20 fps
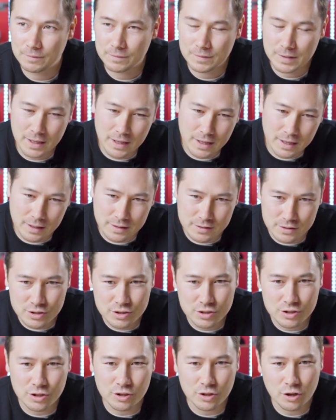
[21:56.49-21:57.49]
yeah,
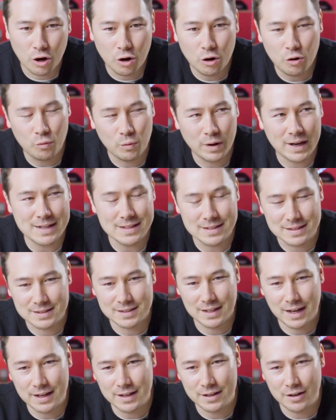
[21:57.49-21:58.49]
just to know when to
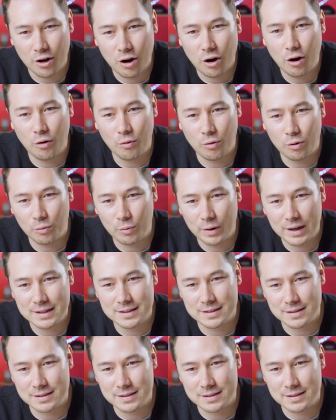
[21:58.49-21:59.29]
say no or when